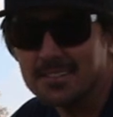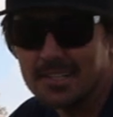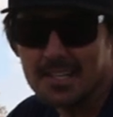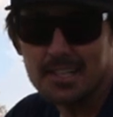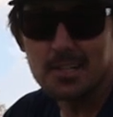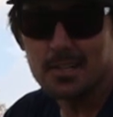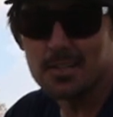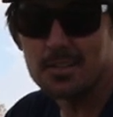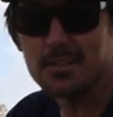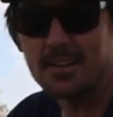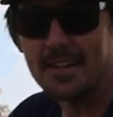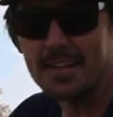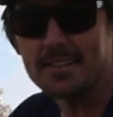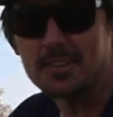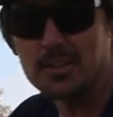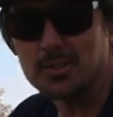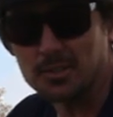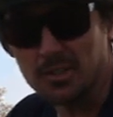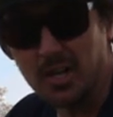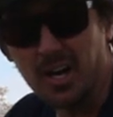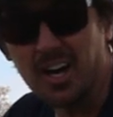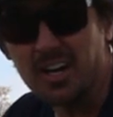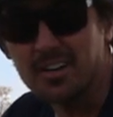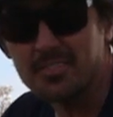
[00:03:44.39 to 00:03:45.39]
They look like they're
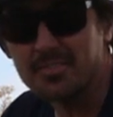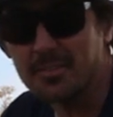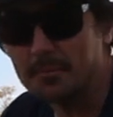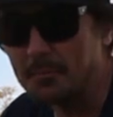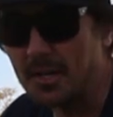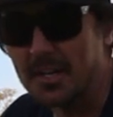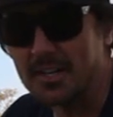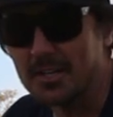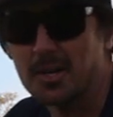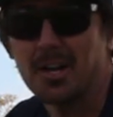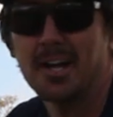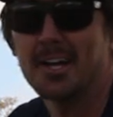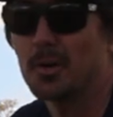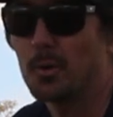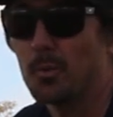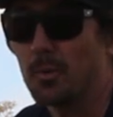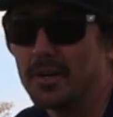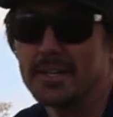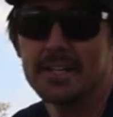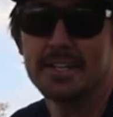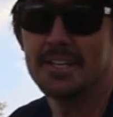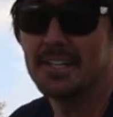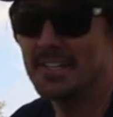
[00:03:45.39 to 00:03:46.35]
tough. I don't want to